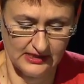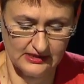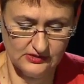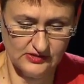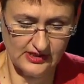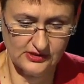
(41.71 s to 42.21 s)

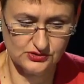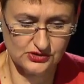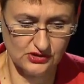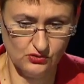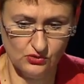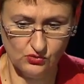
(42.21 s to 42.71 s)

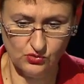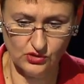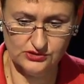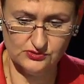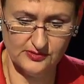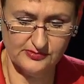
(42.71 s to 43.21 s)
NATO
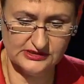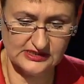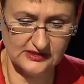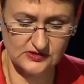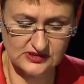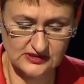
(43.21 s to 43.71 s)
was
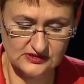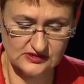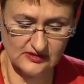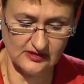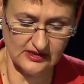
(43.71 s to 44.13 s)
represented